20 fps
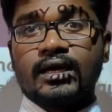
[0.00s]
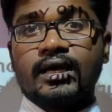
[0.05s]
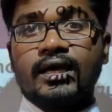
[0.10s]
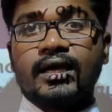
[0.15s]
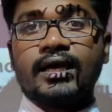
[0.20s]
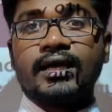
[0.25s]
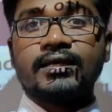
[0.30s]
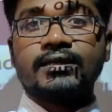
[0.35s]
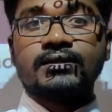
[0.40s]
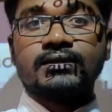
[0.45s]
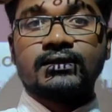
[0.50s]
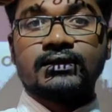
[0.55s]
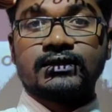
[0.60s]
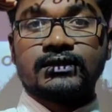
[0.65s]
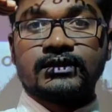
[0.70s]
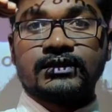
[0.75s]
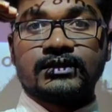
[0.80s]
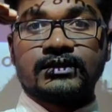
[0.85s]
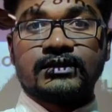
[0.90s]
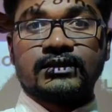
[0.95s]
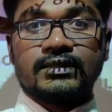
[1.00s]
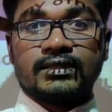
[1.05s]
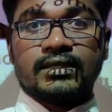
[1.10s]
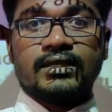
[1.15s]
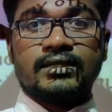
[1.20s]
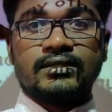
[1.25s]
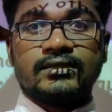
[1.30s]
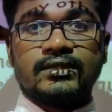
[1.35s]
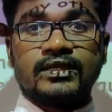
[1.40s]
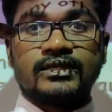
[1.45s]
and
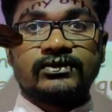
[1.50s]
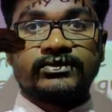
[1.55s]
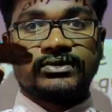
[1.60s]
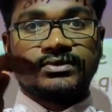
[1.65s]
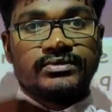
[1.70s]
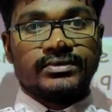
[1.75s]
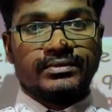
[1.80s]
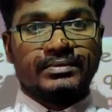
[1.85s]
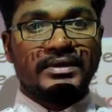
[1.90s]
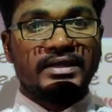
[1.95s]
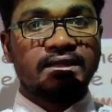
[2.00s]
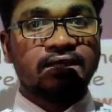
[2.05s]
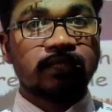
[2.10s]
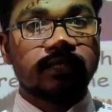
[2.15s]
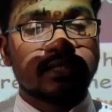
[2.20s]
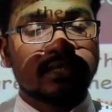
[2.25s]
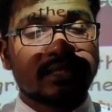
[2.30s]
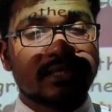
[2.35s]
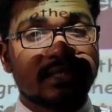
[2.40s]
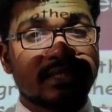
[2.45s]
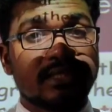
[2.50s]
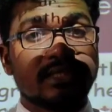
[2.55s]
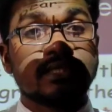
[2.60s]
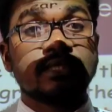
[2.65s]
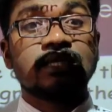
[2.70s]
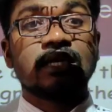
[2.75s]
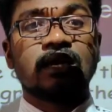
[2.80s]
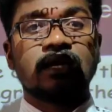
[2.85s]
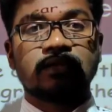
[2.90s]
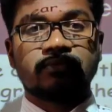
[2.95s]
in that it will be
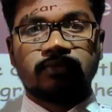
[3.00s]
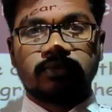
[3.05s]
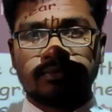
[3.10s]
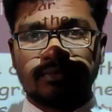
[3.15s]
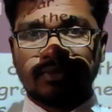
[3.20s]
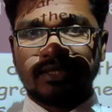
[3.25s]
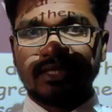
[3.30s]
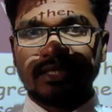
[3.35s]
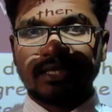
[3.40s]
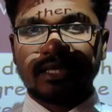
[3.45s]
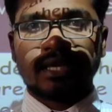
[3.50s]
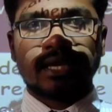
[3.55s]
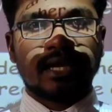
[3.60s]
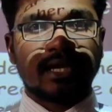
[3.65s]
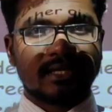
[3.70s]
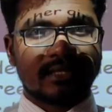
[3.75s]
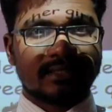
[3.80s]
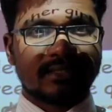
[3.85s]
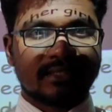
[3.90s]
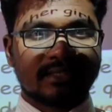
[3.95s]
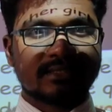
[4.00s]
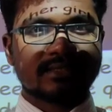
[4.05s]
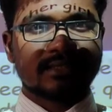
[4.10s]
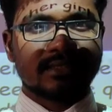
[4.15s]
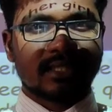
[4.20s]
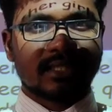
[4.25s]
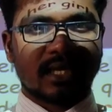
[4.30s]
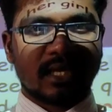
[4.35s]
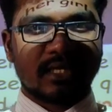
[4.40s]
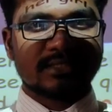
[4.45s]
er will be added. That is
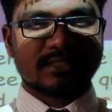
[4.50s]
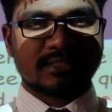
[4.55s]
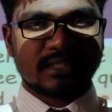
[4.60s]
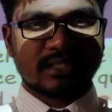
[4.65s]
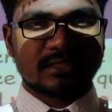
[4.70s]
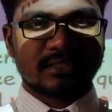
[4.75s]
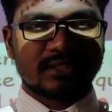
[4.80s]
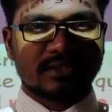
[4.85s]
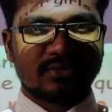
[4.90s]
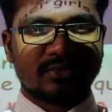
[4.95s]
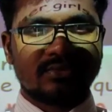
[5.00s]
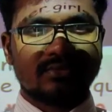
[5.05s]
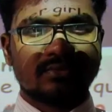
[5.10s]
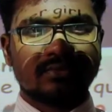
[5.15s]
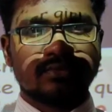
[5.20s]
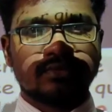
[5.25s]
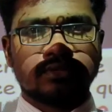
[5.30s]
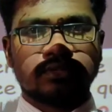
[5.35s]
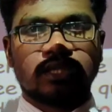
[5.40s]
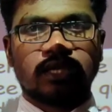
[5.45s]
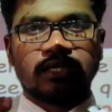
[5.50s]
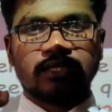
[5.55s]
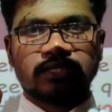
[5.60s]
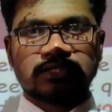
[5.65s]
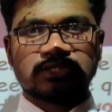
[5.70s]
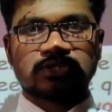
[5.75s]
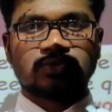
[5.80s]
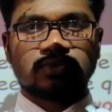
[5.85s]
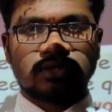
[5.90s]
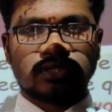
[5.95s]
in the adjective, the
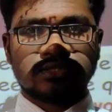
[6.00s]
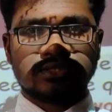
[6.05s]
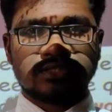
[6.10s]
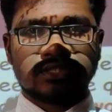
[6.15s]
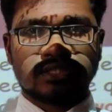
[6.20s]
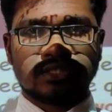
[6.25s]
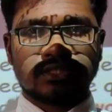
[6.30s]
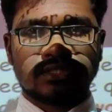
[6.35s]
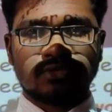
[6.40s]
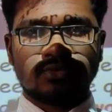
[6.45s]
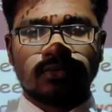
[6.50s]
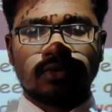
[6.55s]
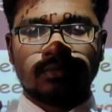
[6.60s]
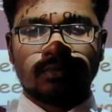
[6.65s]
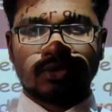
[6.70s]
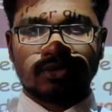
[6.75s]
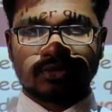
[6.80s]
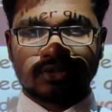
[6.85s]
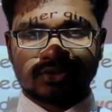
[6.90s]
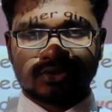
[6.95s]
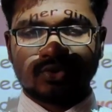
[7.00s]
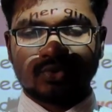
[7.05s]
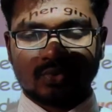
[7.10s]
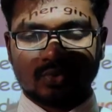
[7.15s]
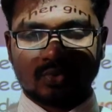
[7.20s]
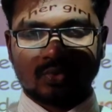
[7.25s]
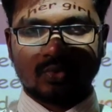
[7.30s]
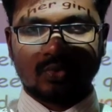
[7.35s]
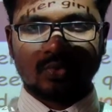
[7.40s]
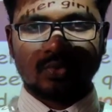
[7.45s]
highest one adjective among the
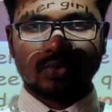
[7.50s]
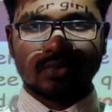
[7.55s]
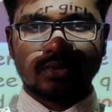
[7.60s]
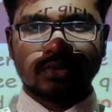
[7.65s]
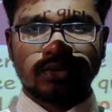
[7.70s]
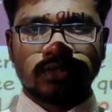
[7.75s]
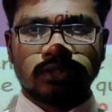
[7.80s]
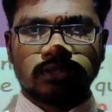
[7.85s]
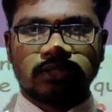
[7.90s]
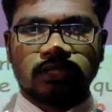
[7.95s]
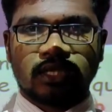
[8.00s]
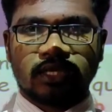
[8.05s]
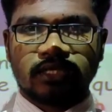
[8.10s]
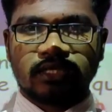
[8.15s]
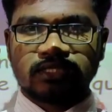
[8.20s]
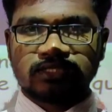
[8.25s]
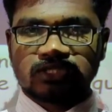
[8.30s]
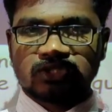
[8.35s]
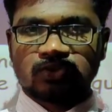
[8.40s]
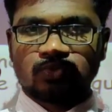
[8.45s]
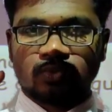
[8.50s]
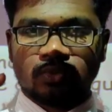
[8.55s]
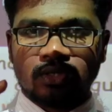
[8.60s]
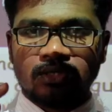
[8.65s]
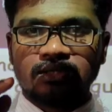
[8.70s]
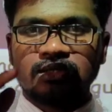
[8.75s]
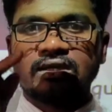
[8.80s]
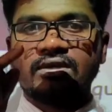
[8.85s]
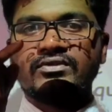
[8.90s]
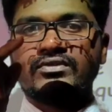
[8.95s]
two, the highest
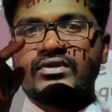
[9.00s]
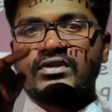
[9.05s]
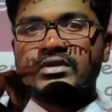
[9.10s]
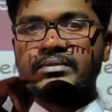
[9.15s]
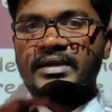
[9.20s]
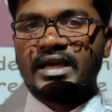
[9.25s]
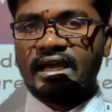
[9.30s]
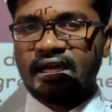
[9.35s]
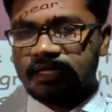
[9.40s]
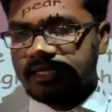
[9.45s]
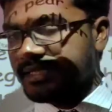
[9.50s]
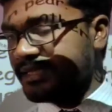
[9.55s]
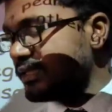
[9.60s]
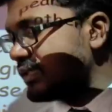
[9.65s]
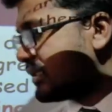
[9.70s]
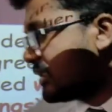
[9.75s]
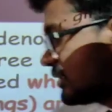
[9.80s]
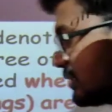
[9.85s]
one will be adding